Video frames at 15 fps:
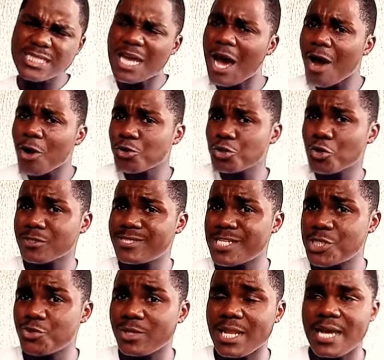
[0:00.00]
Now, how do you
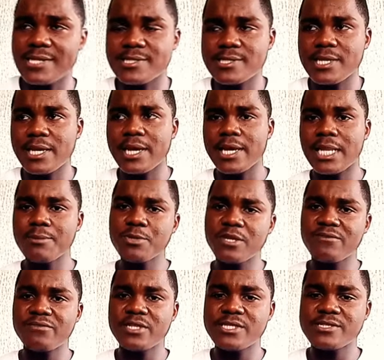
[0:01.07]
contextualize? Let me
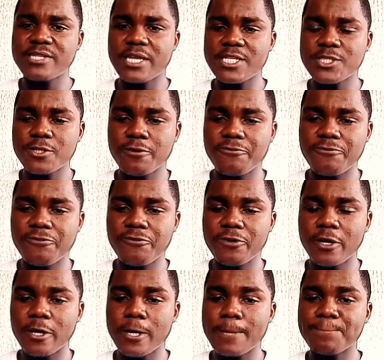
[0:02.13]
give you the instance of,
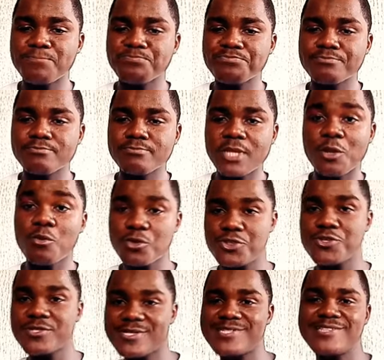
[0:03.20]
I don't want
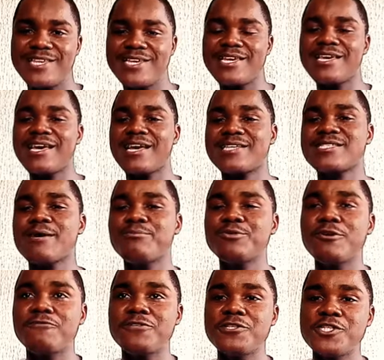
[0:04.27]
to use the
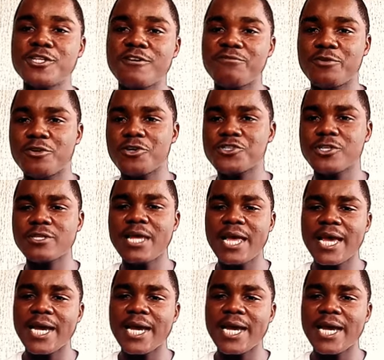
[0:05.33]
example of the chain of production.